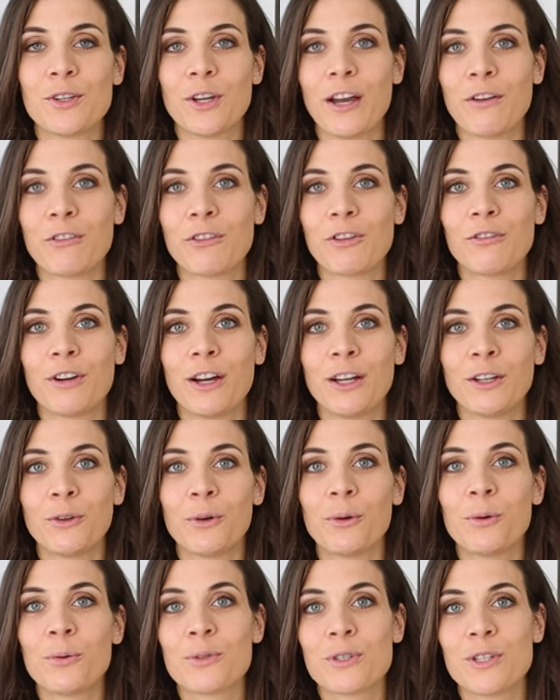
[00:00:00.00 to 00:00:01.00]
you have to find
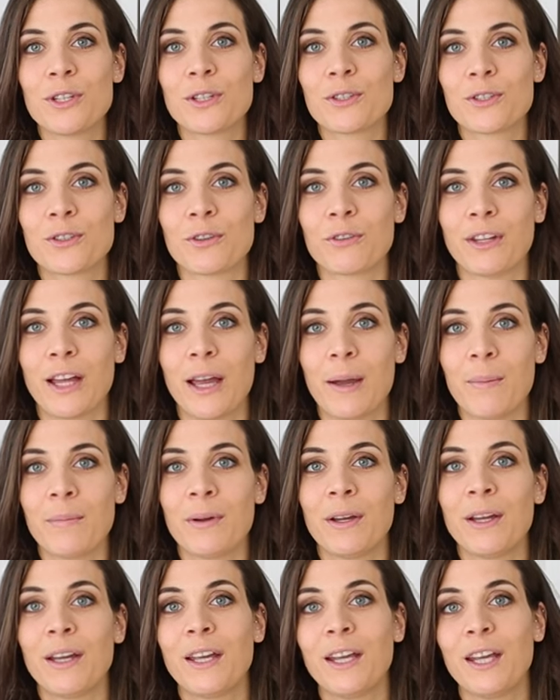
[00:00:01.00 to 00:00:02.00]
all six of
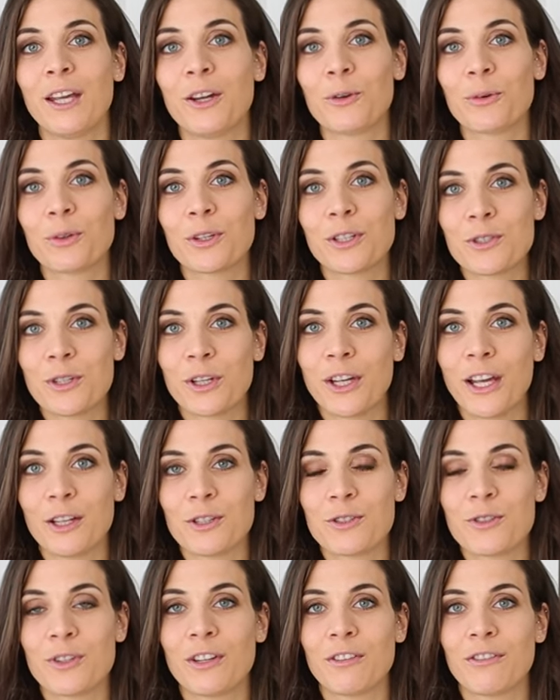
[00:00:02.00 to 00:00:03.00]
them in order to
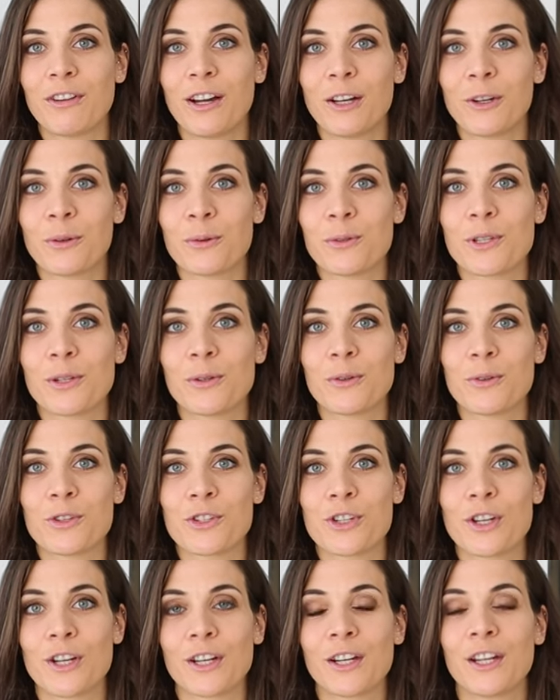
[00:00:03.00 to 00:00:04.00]
get to the final
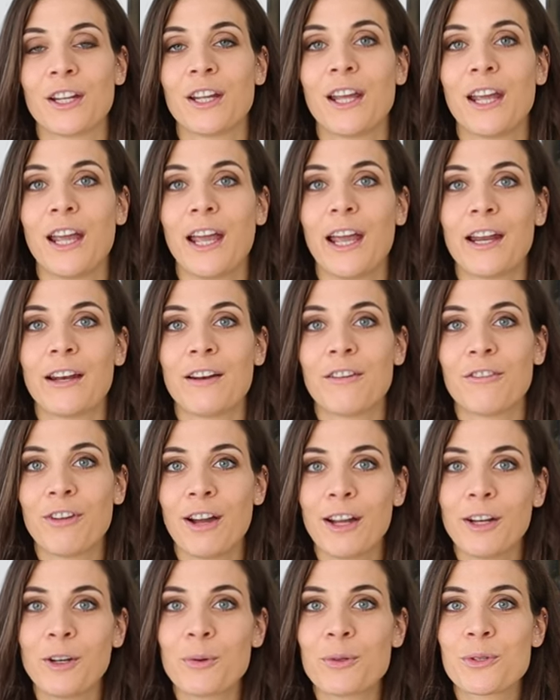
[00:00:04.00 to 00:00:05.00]
solution. And
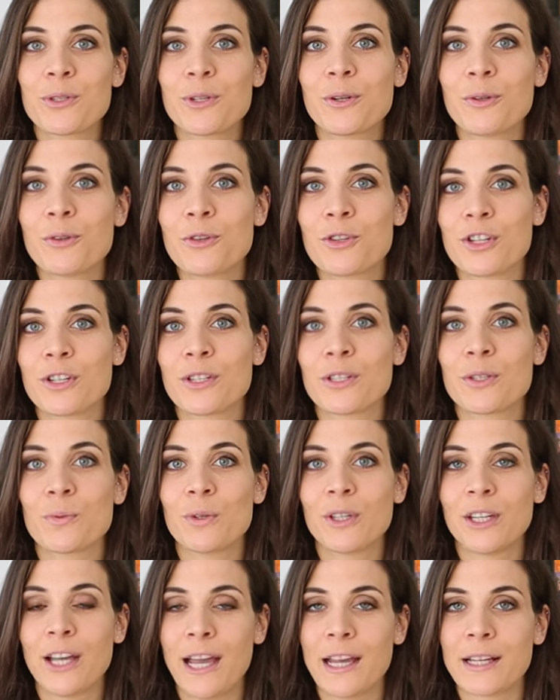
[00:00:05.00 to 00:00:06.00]
final solutions
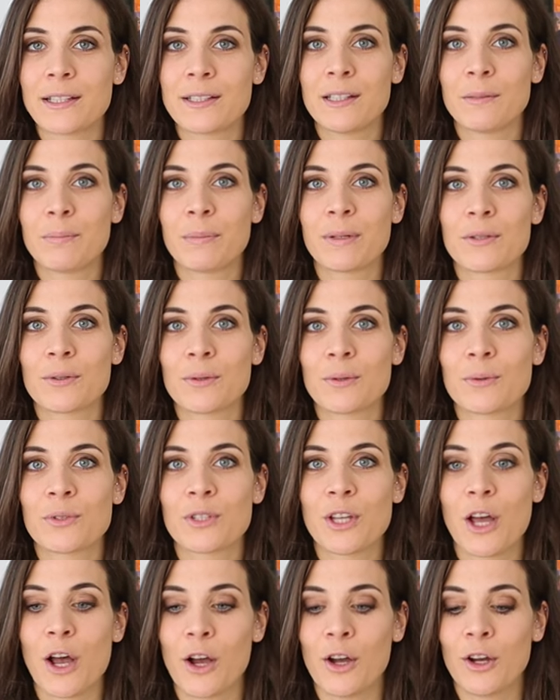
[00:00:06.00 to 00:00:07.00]
with exit
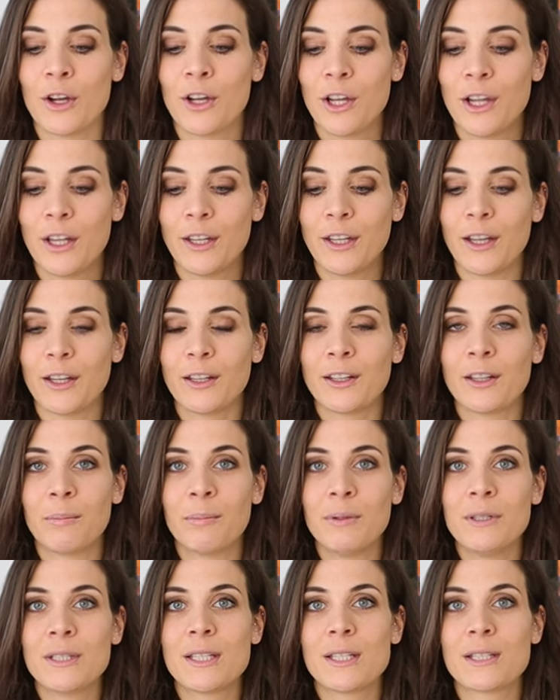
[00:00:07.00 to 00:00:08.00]
puzzles are that the
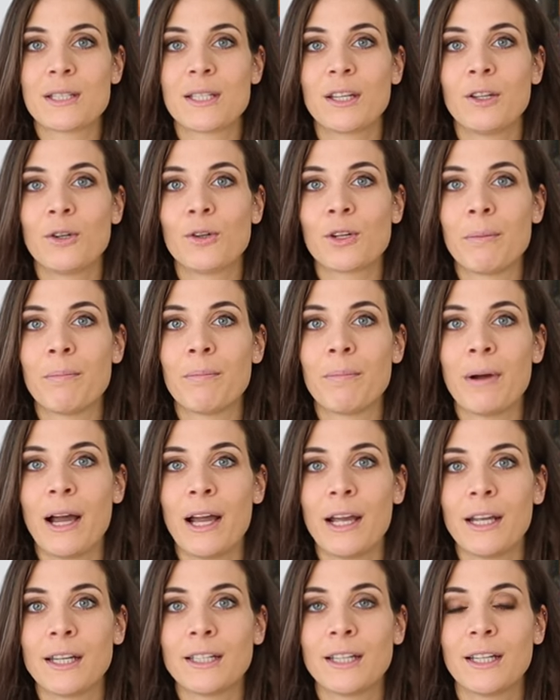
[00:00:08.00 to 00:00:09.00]
pieces that you
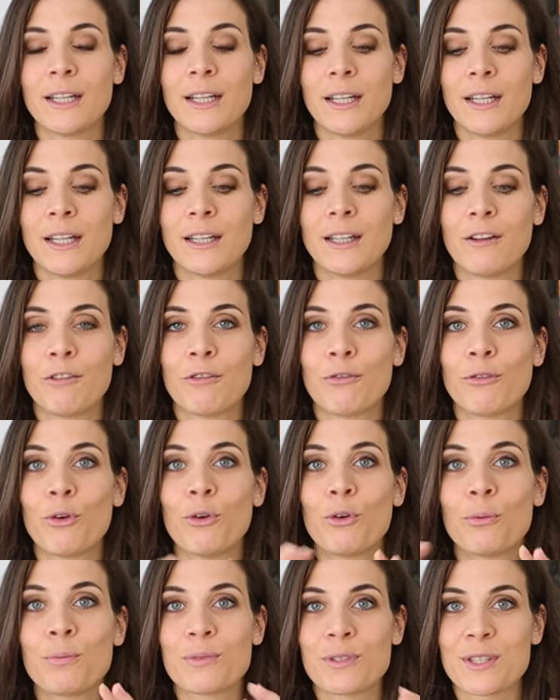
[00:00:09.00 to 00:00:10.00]
combine, they
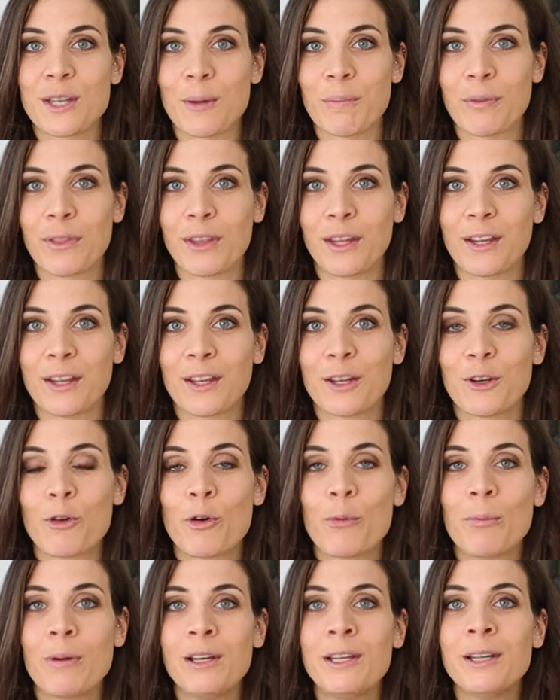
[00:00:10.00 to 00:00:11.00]
form something,
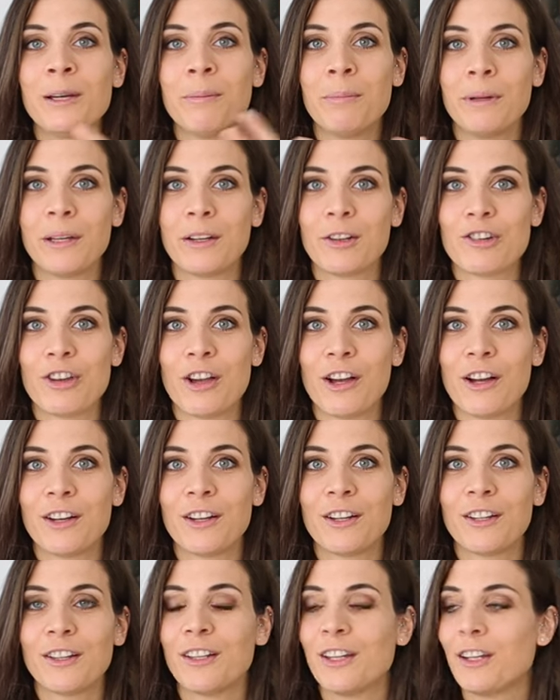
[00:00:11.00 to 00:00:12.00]
normally a
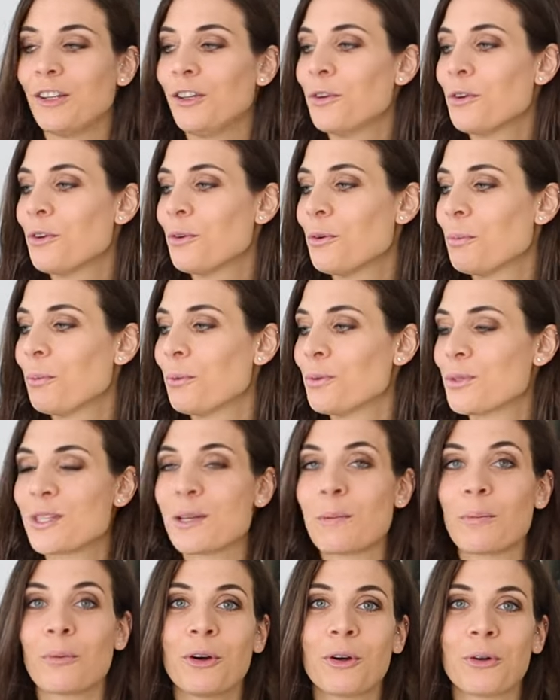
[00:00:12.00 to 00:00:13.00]
picture that you put
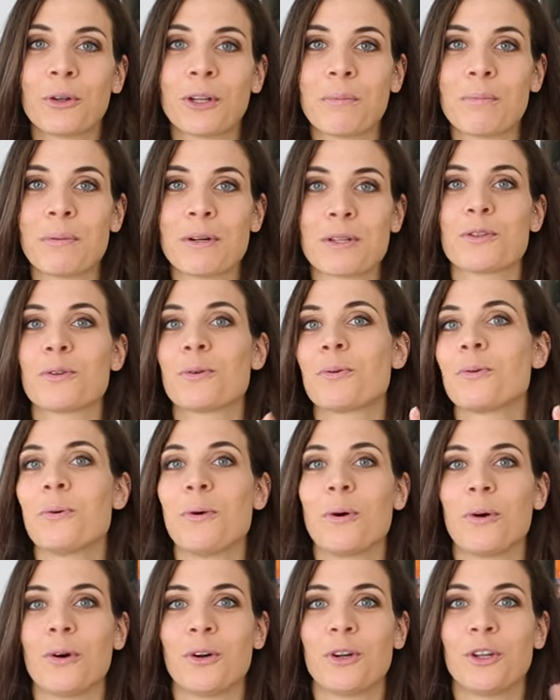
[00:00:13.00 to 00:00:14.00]
somewhere on the
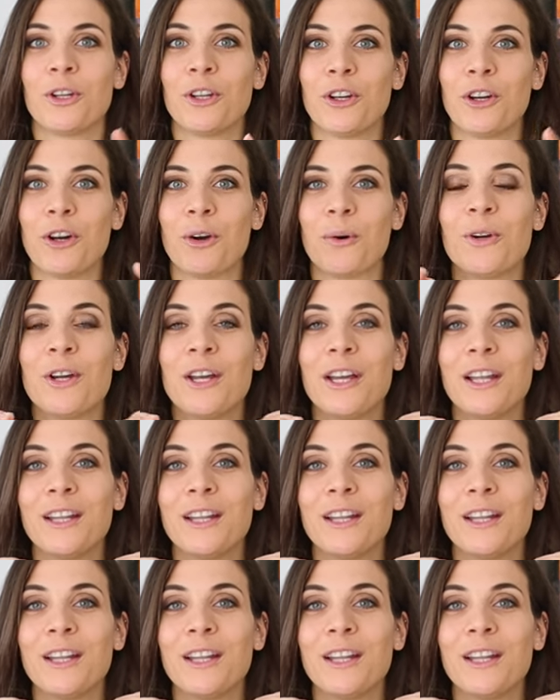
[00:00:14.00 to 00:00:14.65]
puzzle, or, you know,